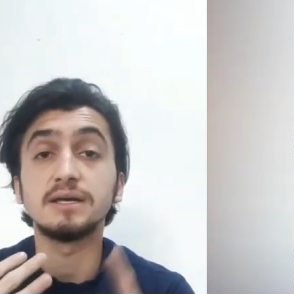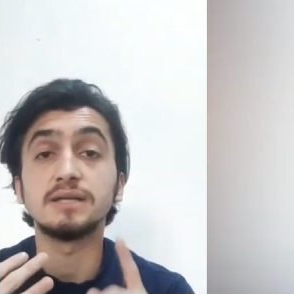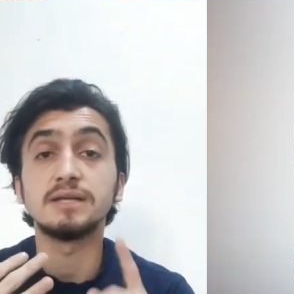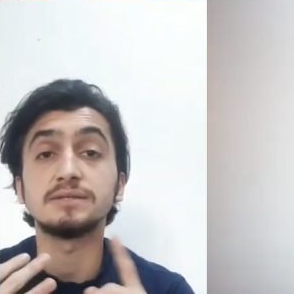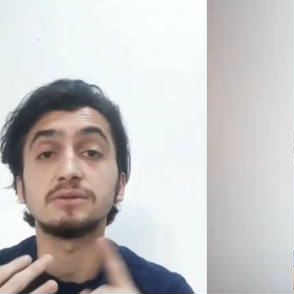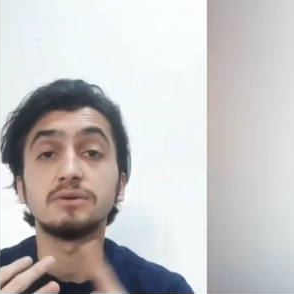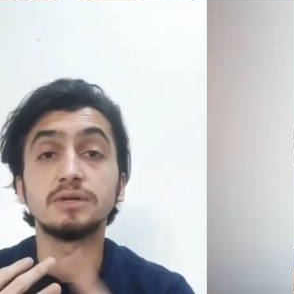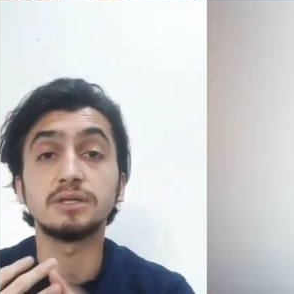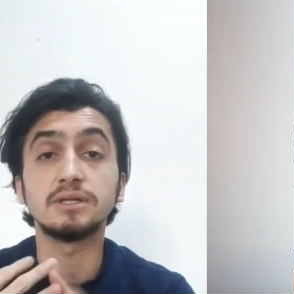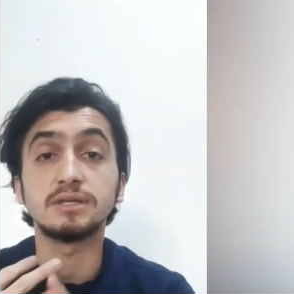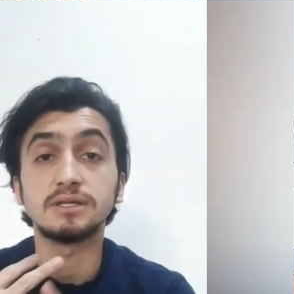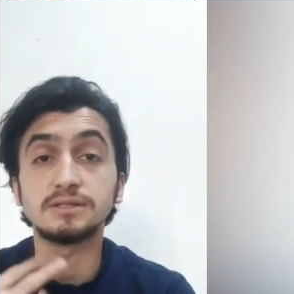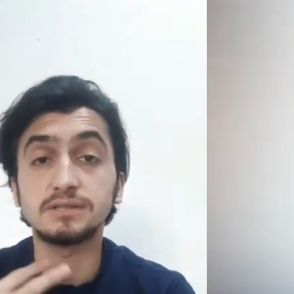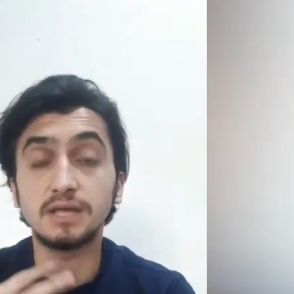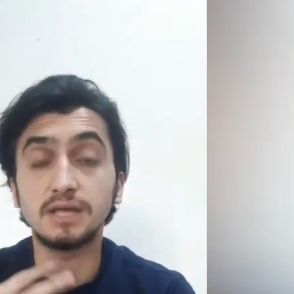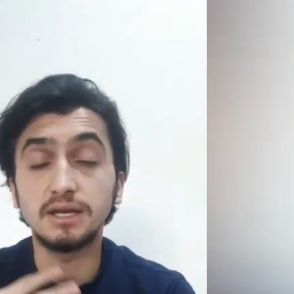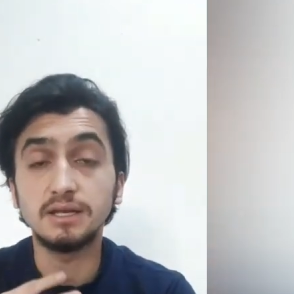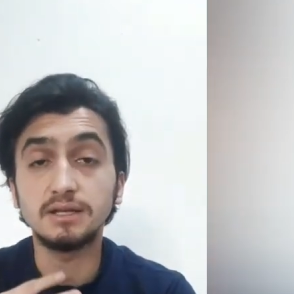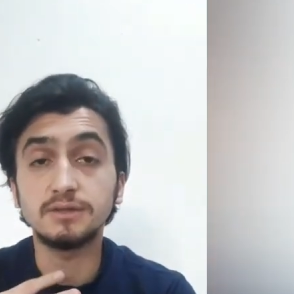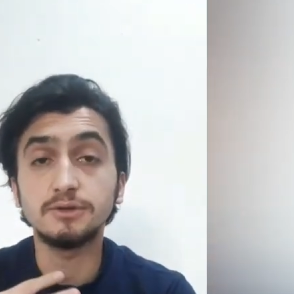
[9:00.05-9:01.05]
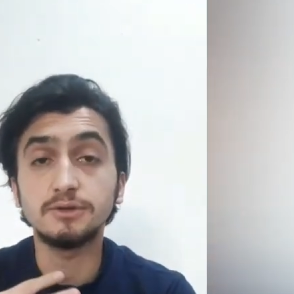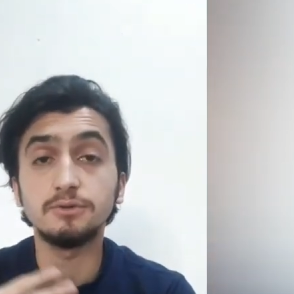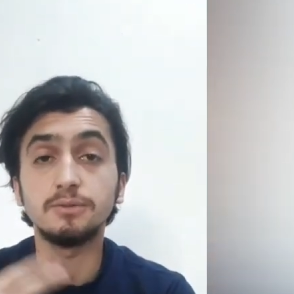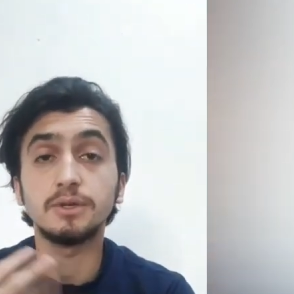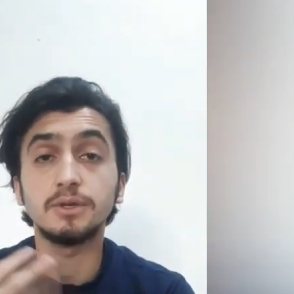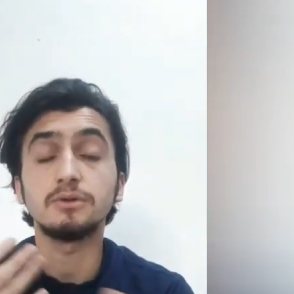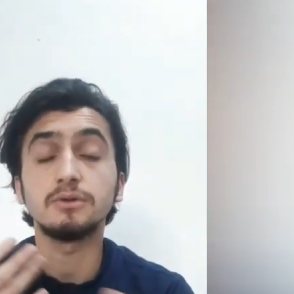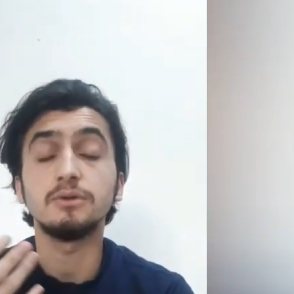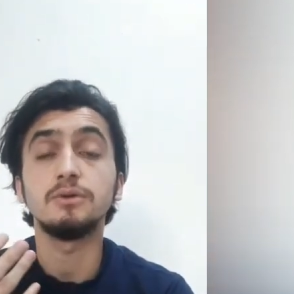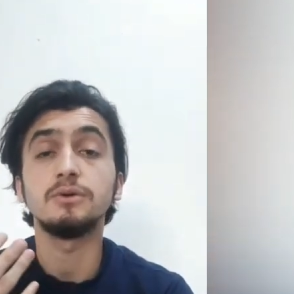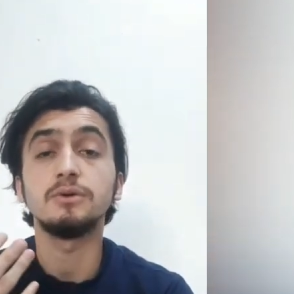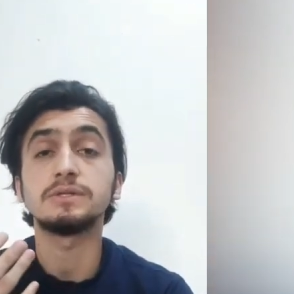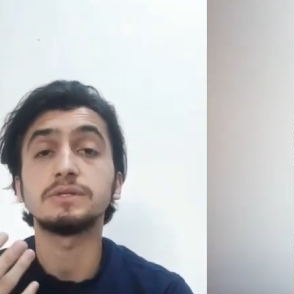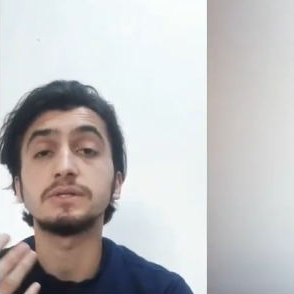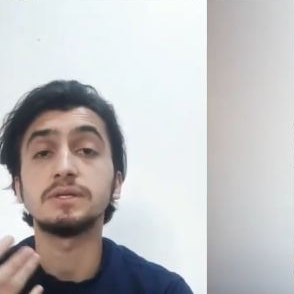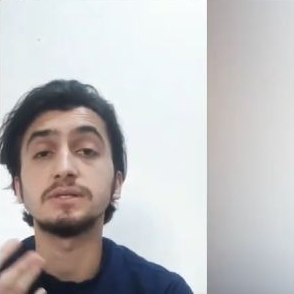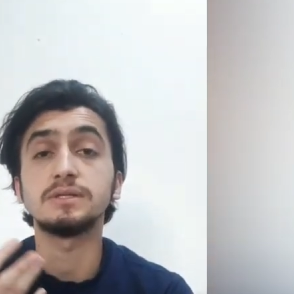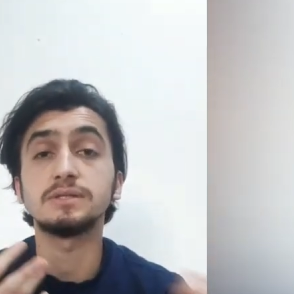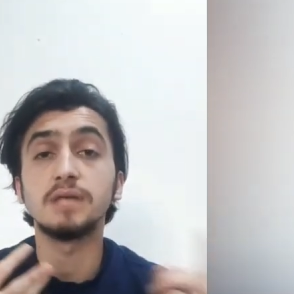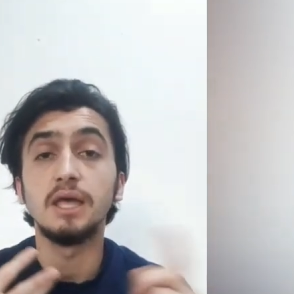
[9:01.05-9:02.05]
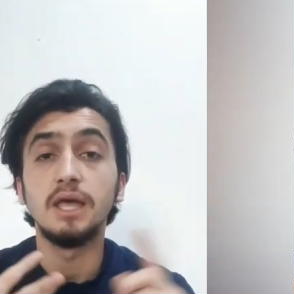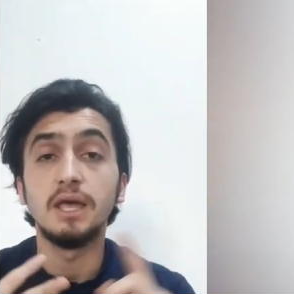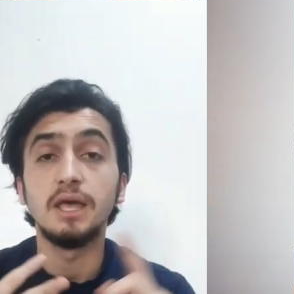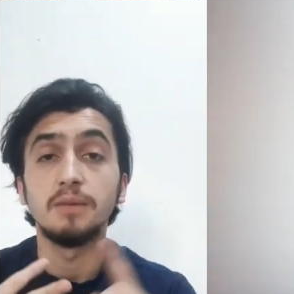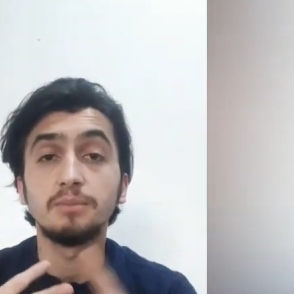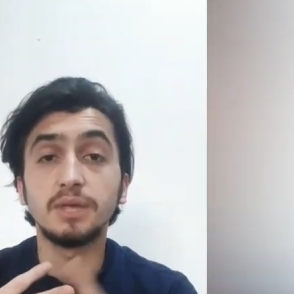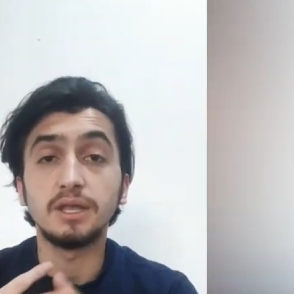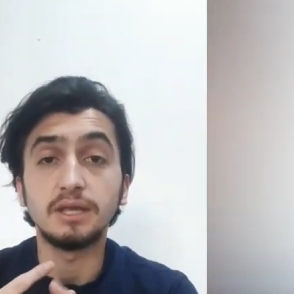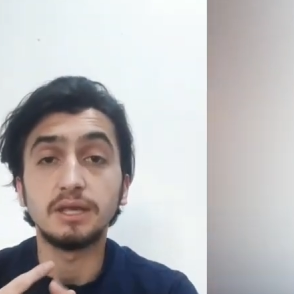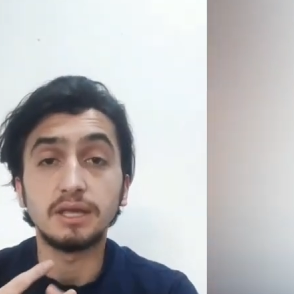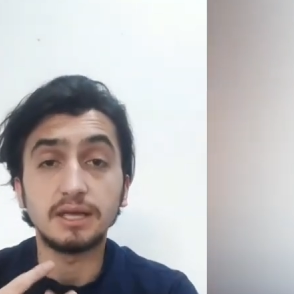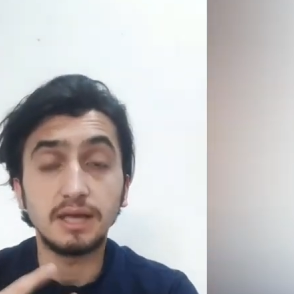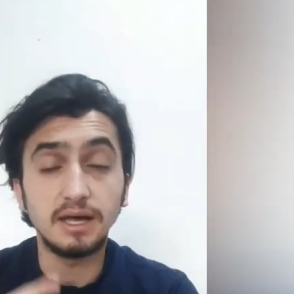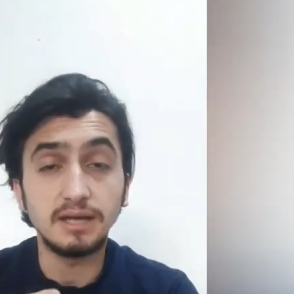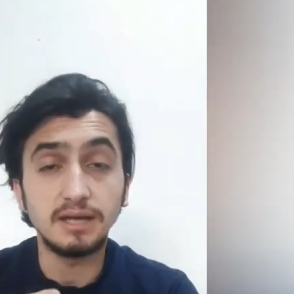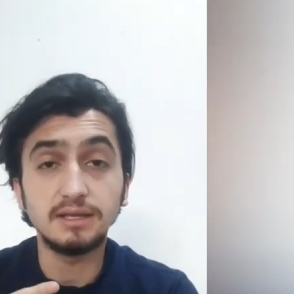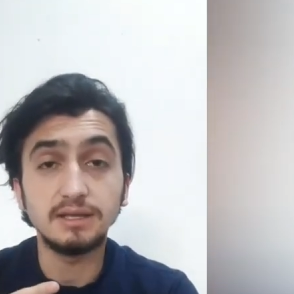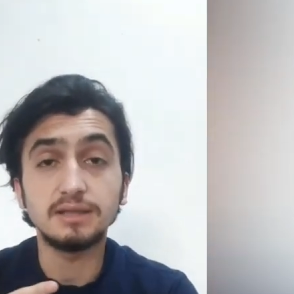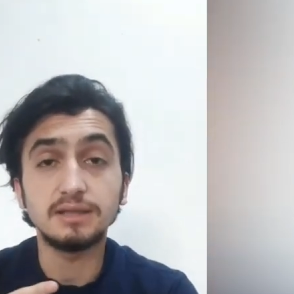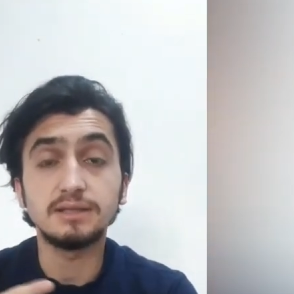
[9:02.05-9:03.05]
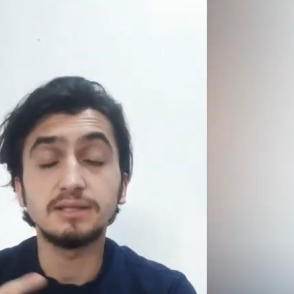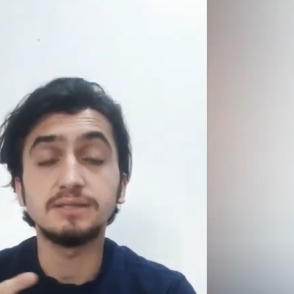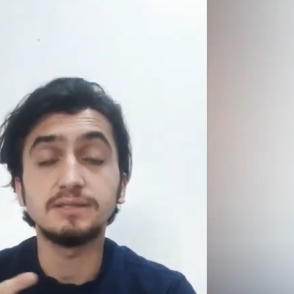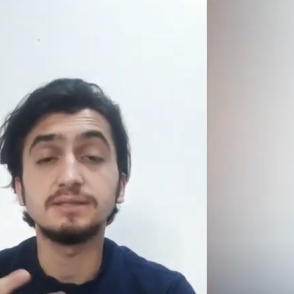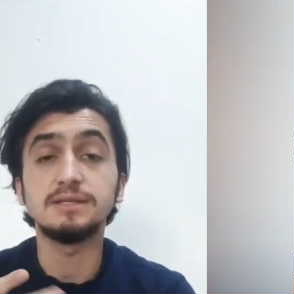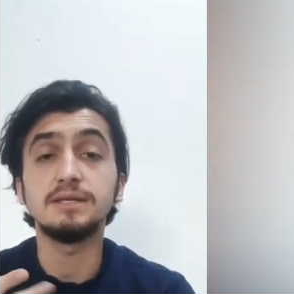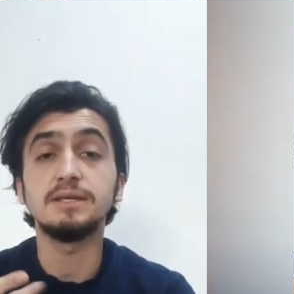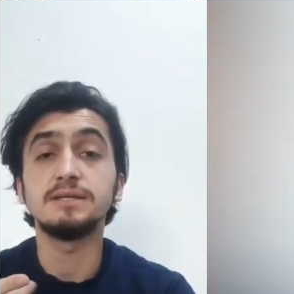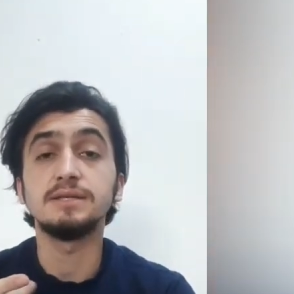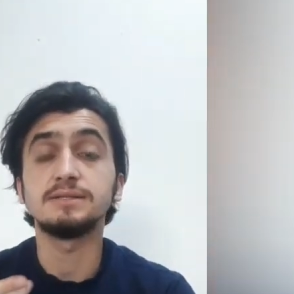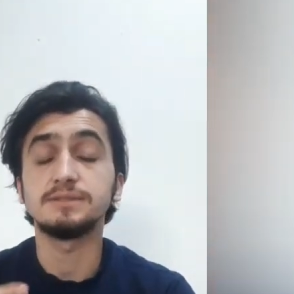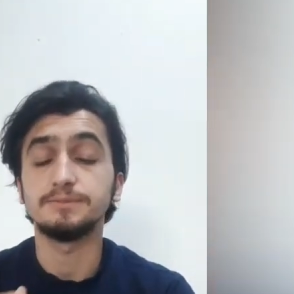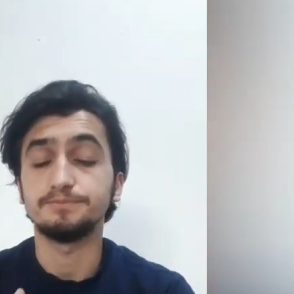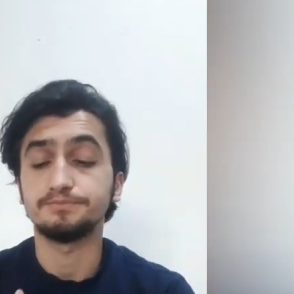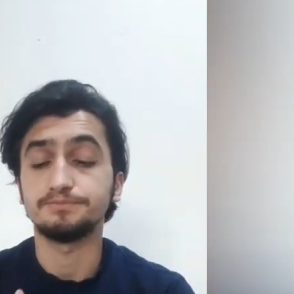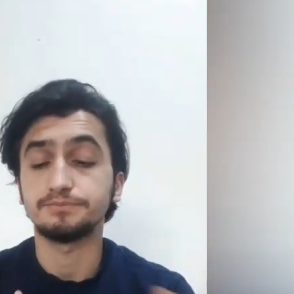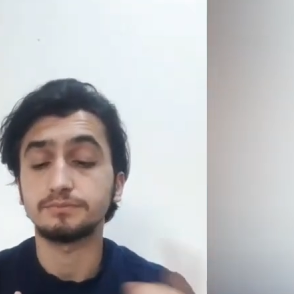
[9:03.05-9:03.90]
gastrointestinal tuberculosis, pericardial disease,